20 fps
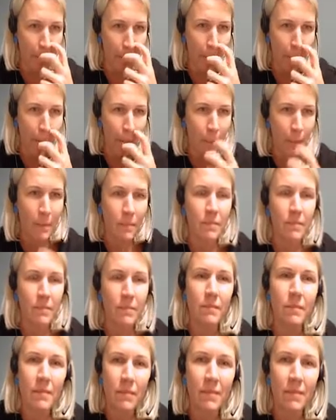
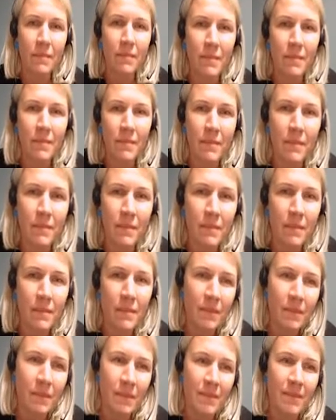
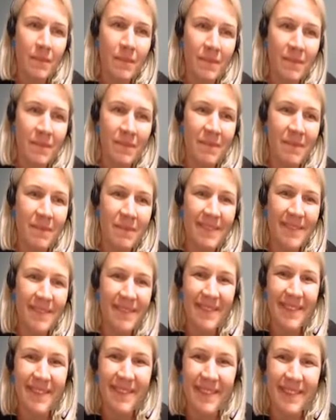
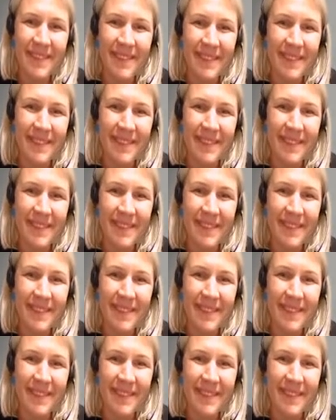The person shown says nothing.